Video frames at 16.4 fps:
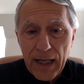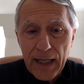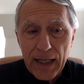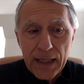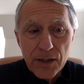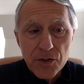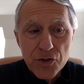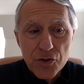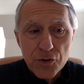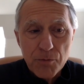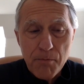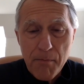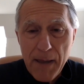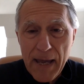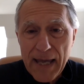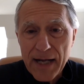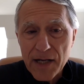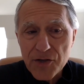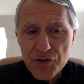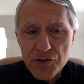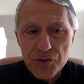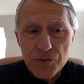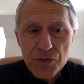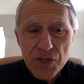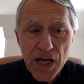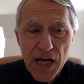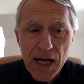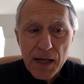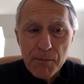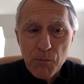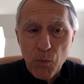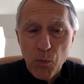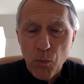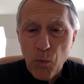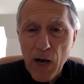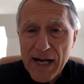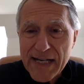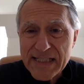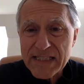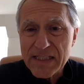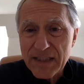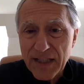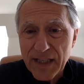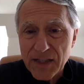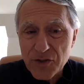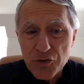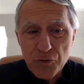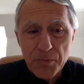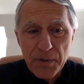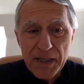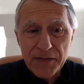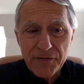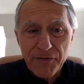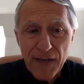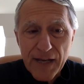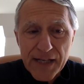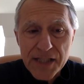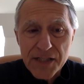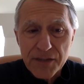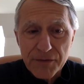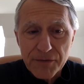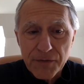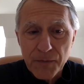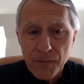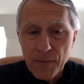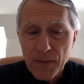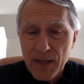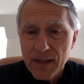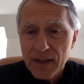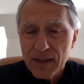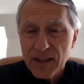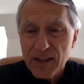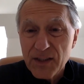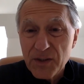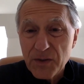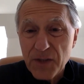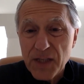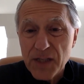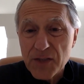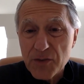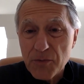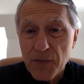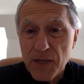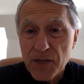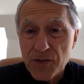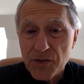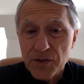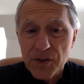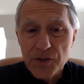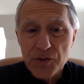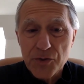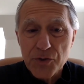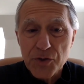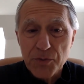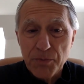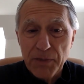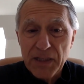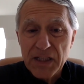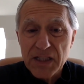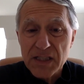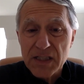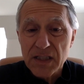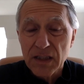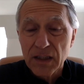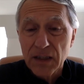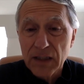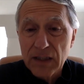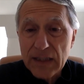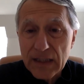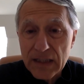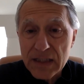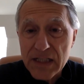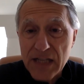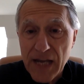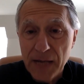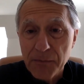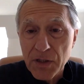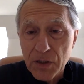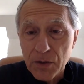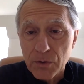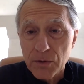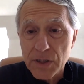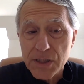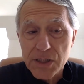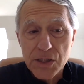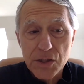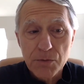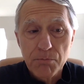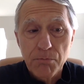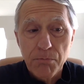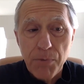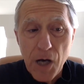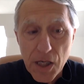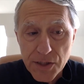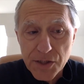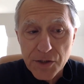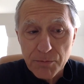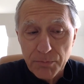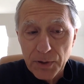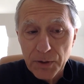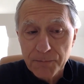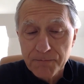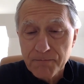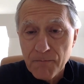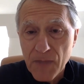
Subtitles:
And to manage your time wisely and to be effective, you need to make sure that you spend as little time here as possible.